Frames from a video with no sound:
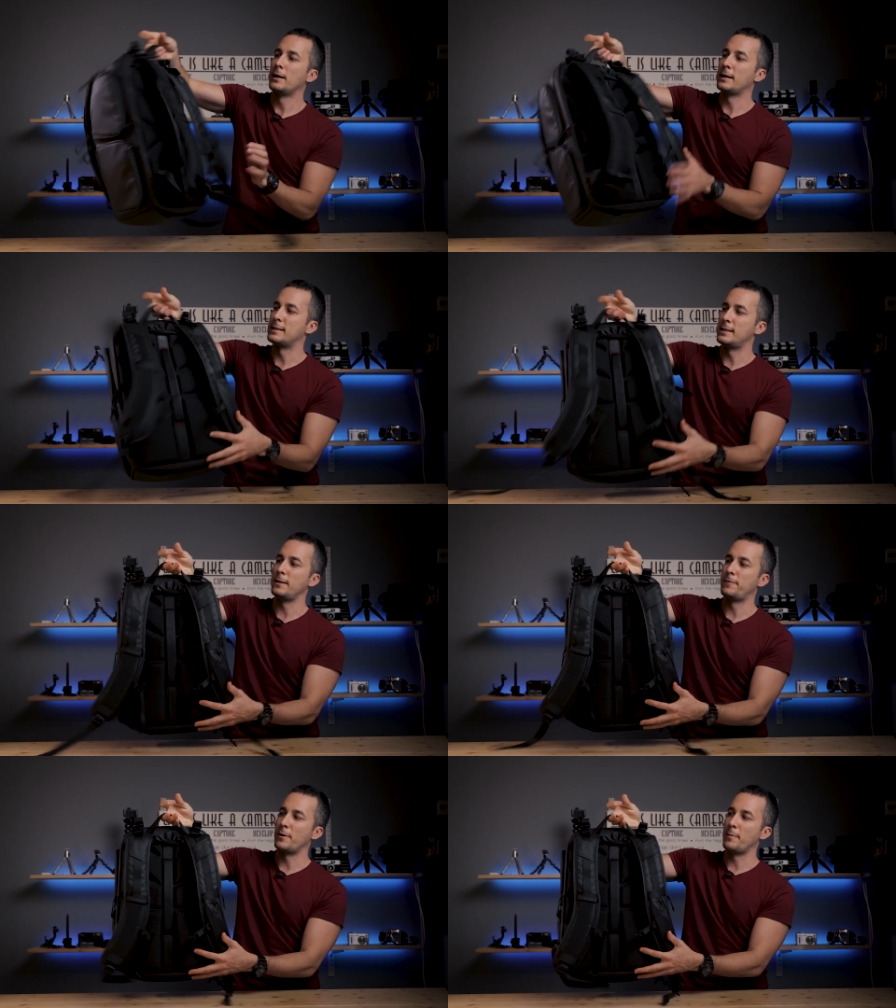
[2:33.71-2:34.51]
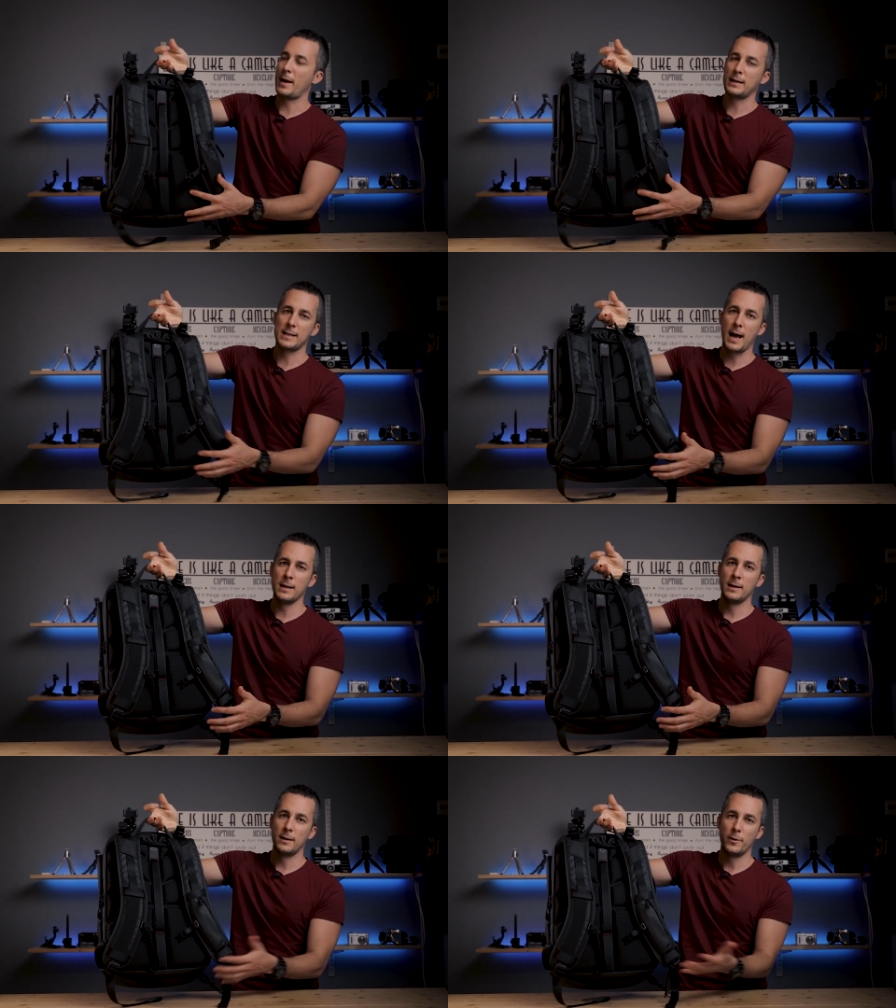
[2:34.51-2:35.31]
You can see it from the back
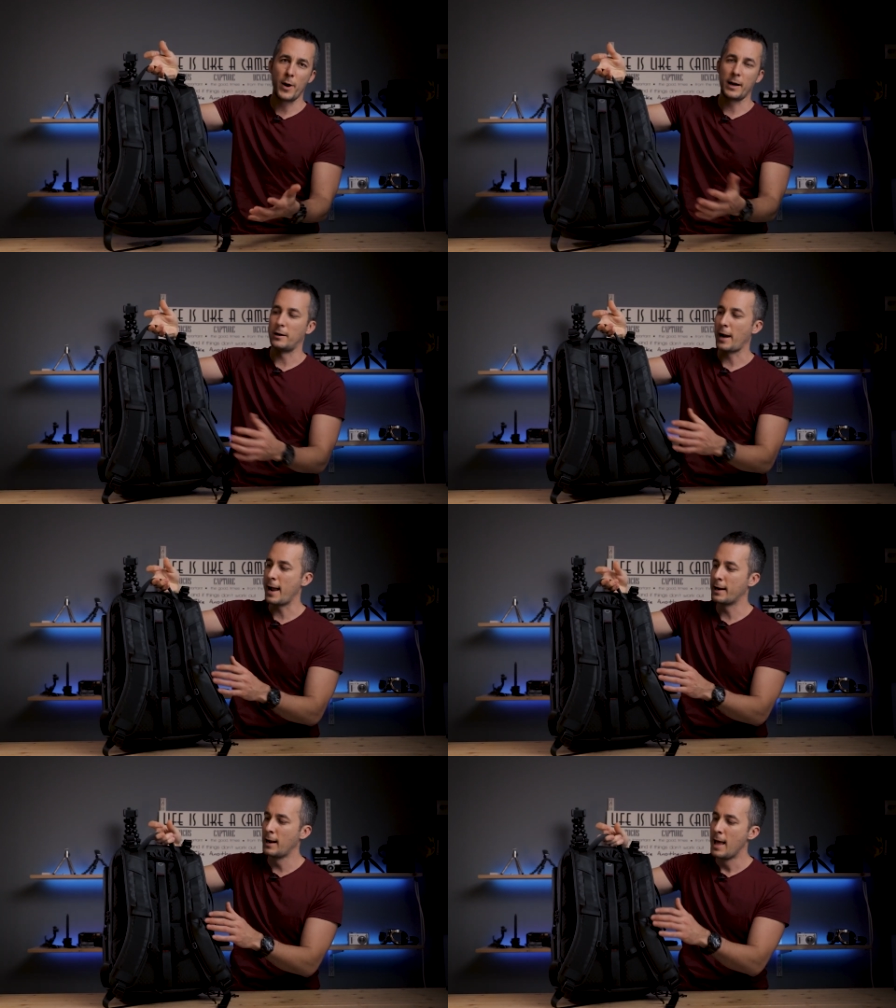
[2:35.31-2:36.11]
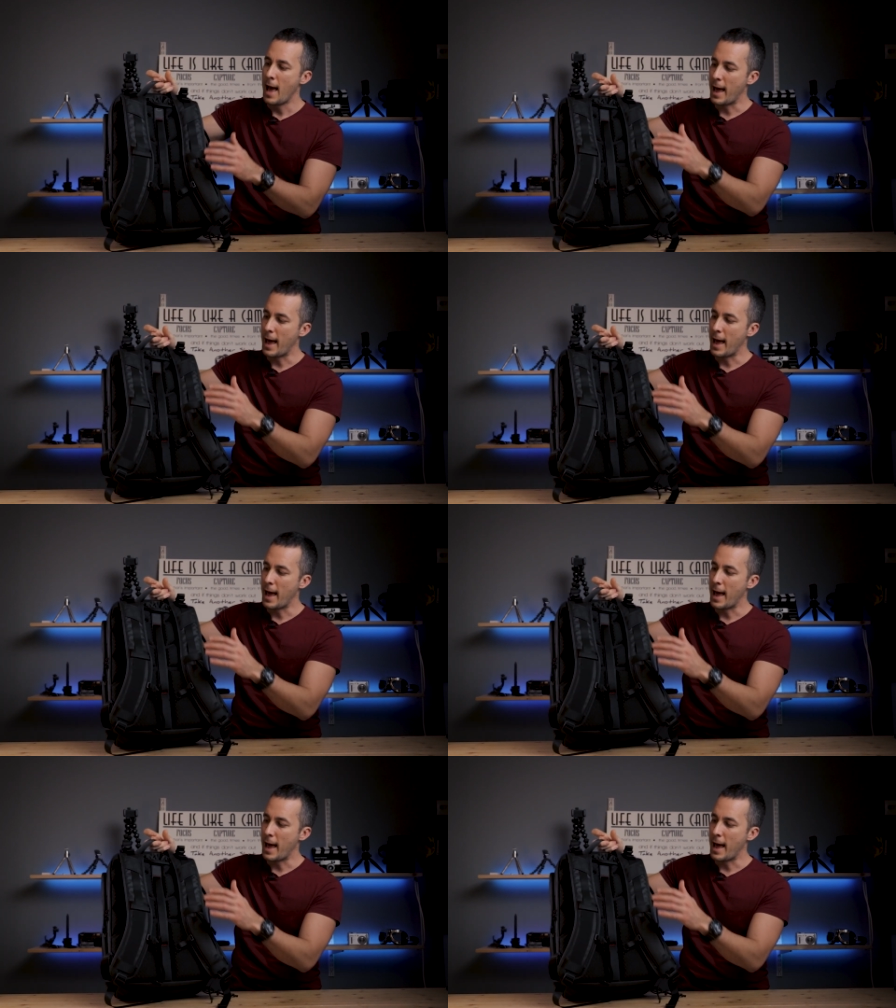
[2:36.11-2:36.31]
side, regular handle.